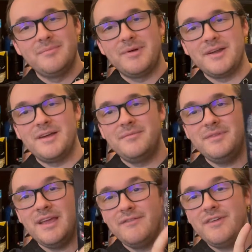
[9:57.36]

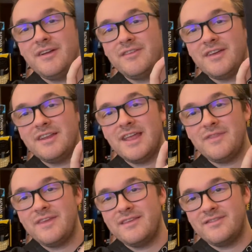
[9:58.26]
But yeah, very excited to
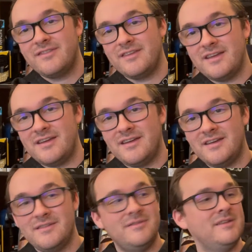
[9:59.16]
get this.
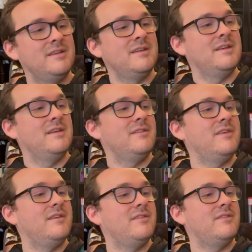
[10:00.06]

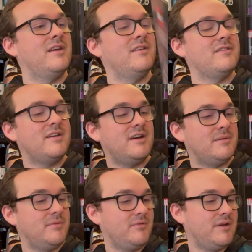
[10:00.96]
This does
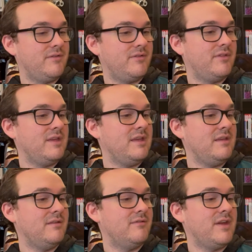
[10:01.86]
come with
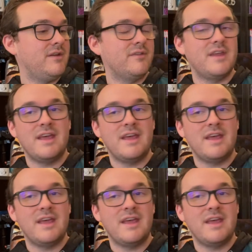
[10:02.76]
the Vader that